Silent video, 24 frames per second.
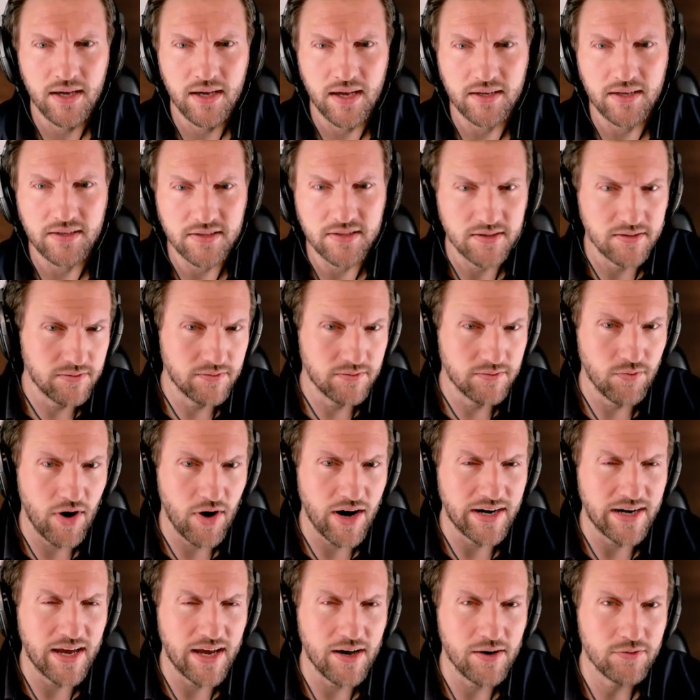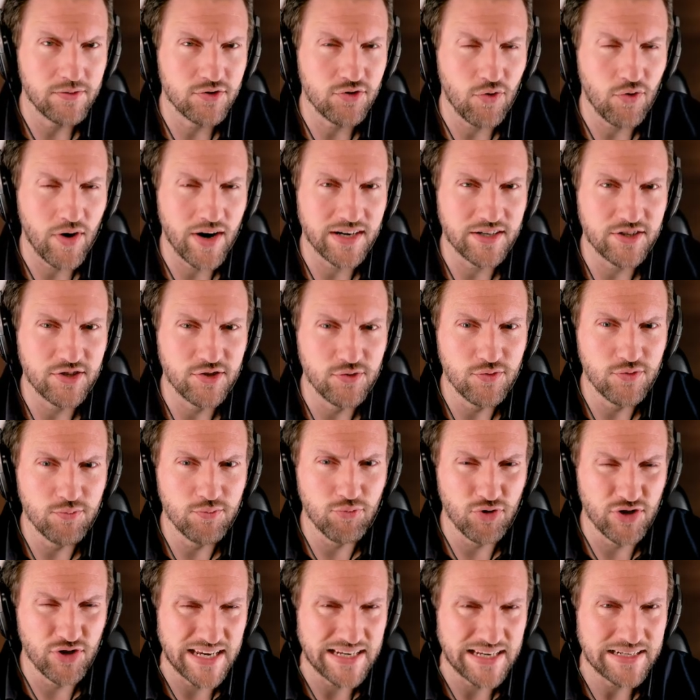And right now, trying to
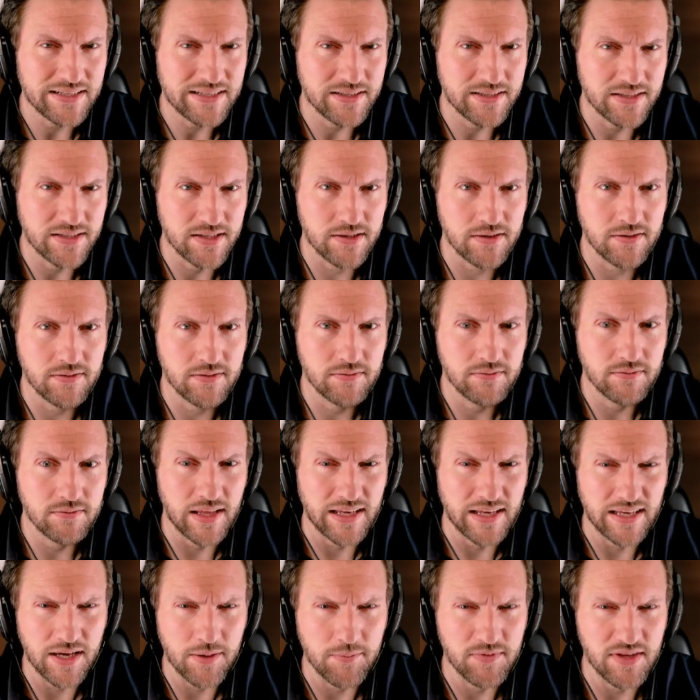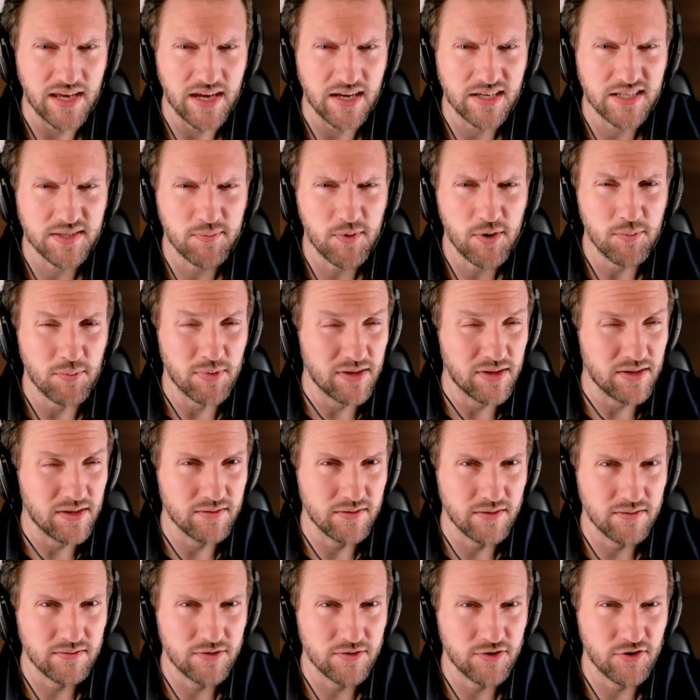pretend like I'm the expert, but
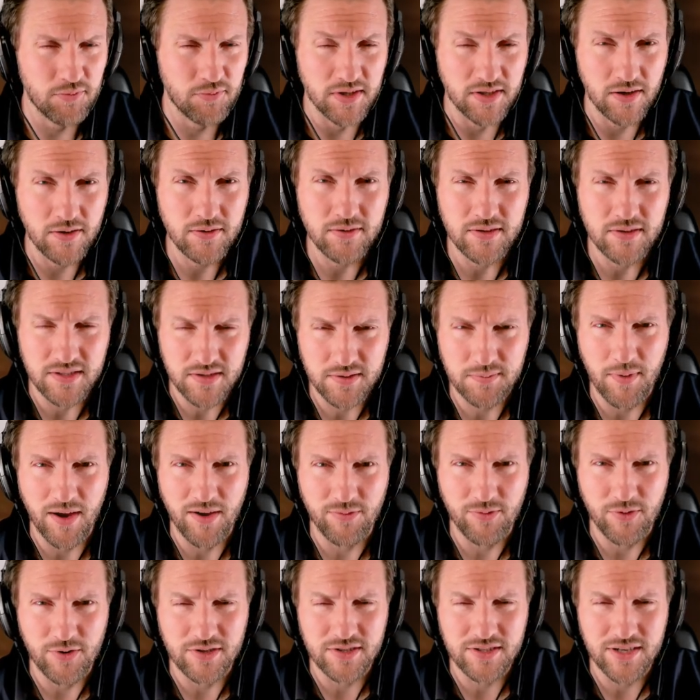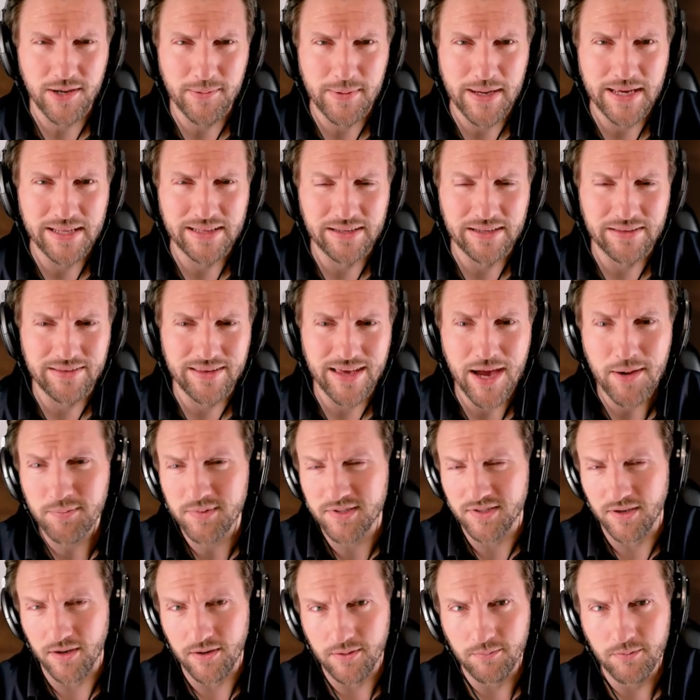truth be told, this is my first time handling the app,
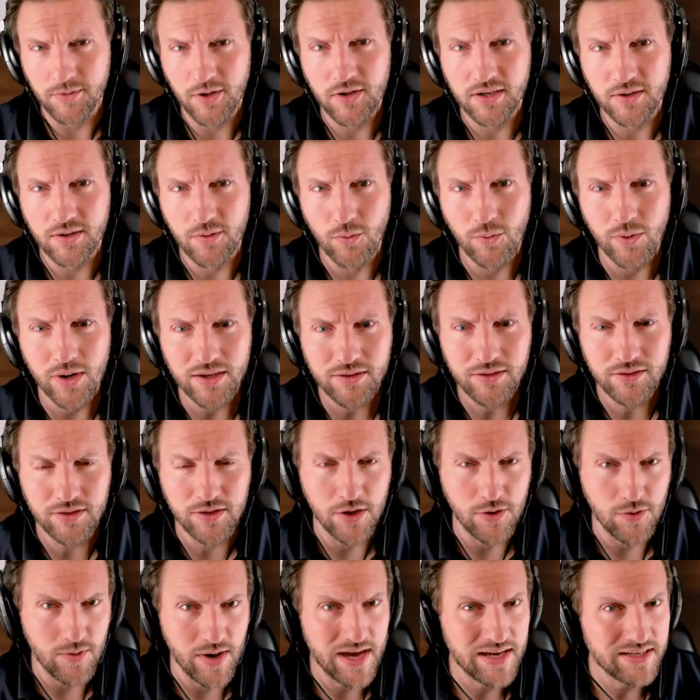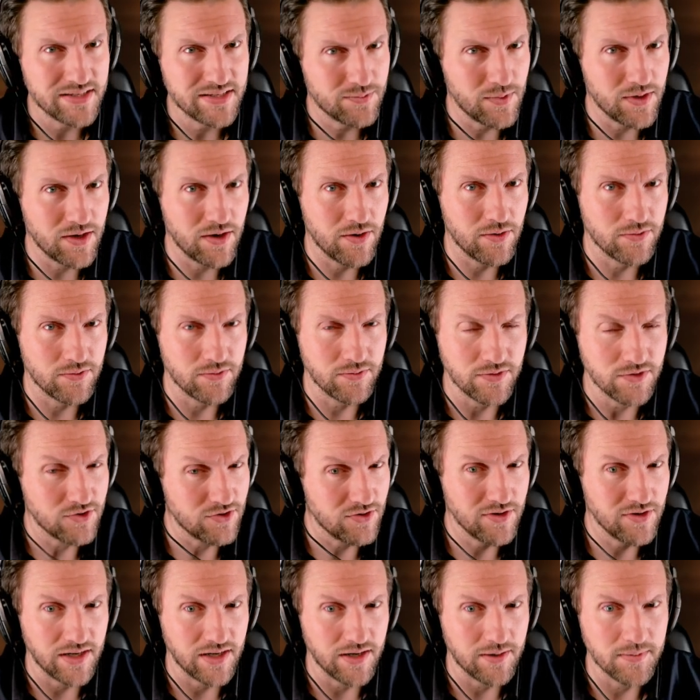so I'm learning with you as we go through this
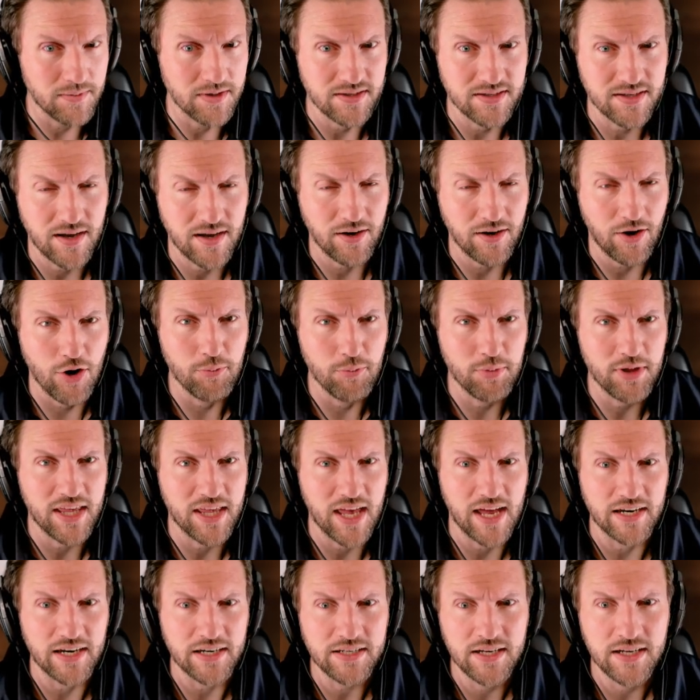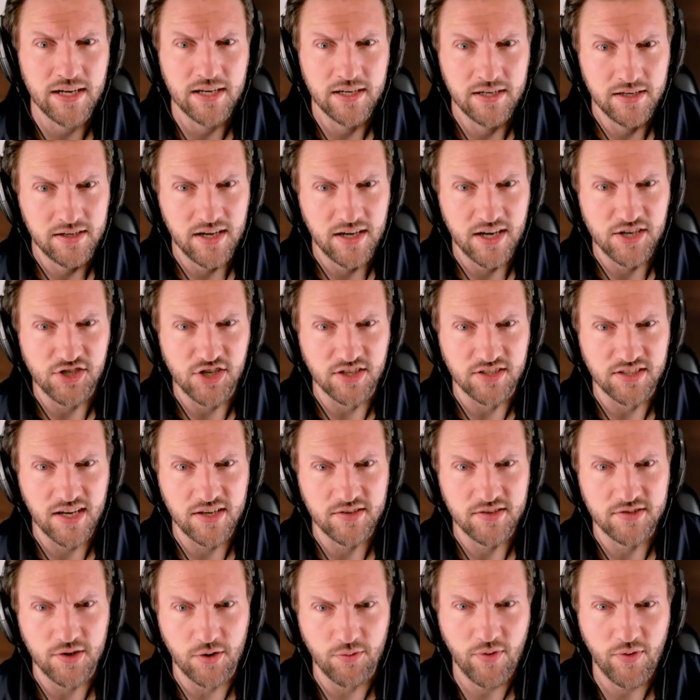journey. I mean, it's kind of complicated, as you can
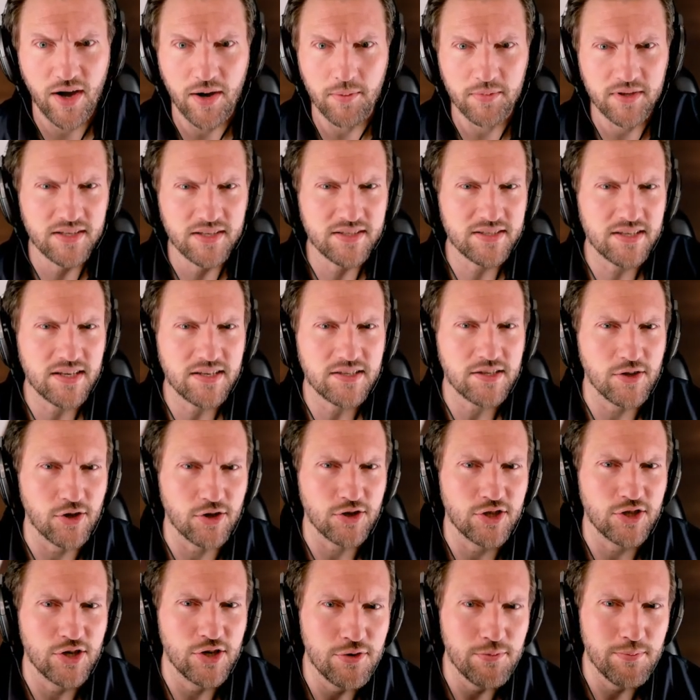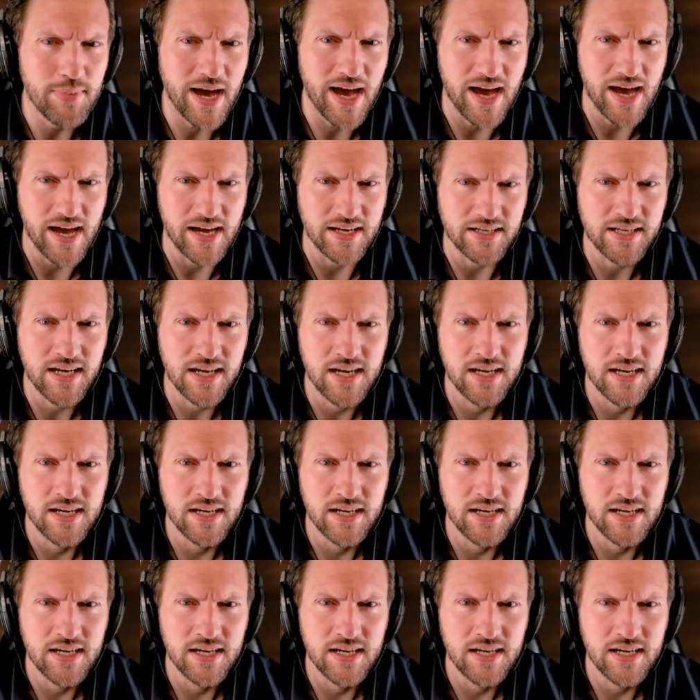tell so far, but this doesn't look too bad.